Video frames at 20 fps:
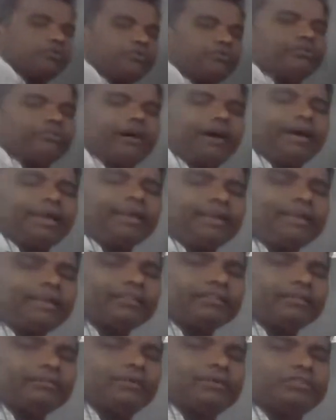why
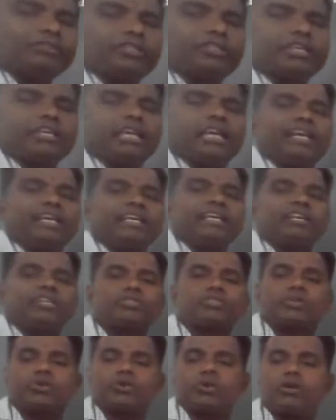the pituitary gland is
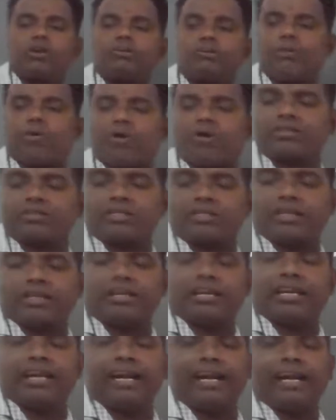called master
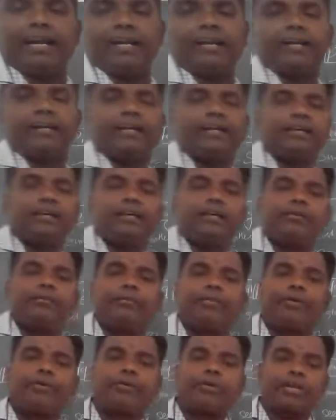gland?
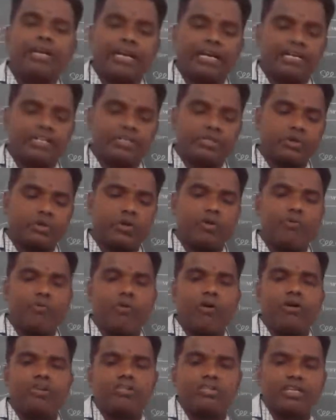Pituitary gland is called
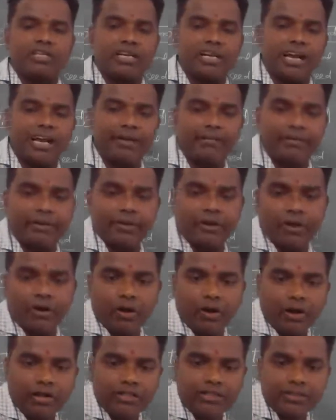master gland
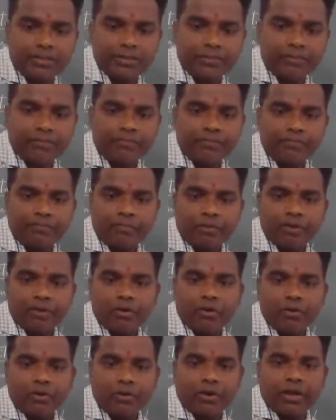because,
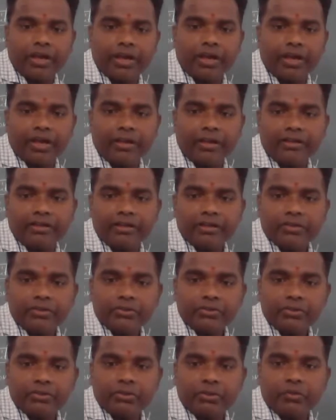okay,
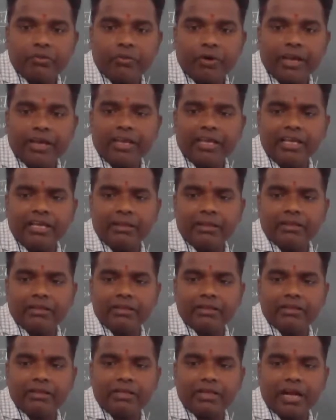so why?
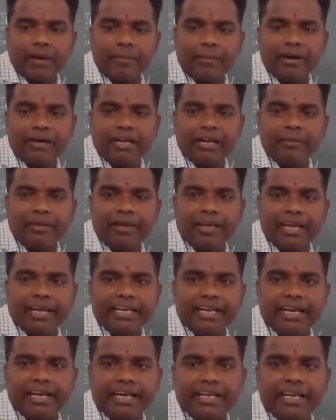Come on, tell me any
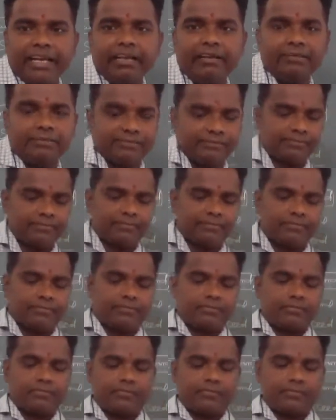idea?
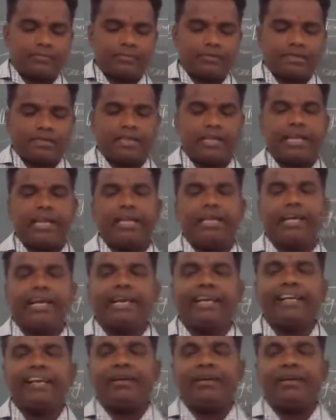Any idea,